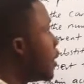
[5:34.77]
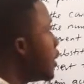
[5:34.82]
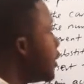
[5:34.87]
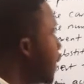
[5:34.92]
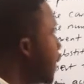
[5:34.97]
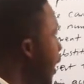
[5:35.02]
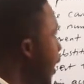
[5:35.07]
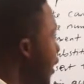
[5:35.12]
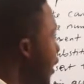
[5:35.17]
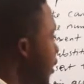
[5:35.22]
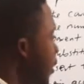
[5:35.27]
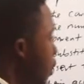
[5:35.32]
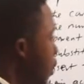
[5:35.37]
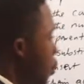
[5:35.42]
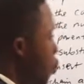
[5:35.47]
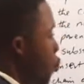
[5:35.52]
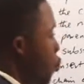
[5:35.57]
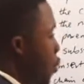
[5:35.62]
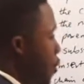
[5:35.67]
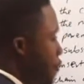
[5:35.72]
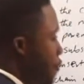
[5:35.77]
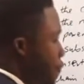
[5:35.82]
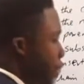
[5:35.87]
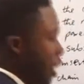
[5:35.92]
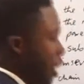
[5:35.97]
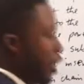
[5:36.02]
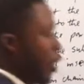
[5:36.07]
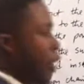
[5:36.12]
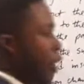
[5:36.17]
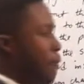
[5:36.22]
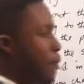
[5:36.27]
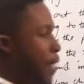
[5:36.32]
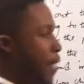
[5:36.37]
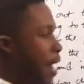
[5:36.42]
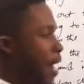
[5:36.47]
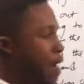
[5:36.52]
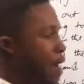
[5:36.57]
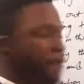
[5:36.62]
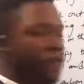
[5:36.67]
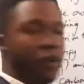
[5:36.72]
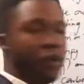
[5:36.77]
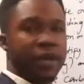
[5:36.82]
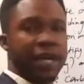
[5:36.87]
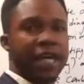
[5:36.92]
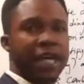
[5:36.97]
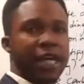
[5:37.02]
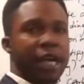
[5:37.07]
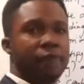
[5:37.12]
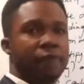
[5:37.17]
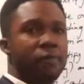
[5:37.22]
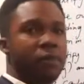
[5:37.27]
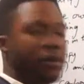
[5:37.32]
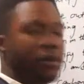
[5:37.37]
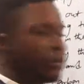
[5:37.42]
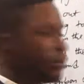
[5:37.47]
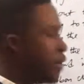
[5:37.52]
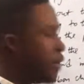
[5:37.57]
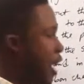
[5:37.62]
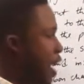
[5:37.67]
Then we fill up every other carbon,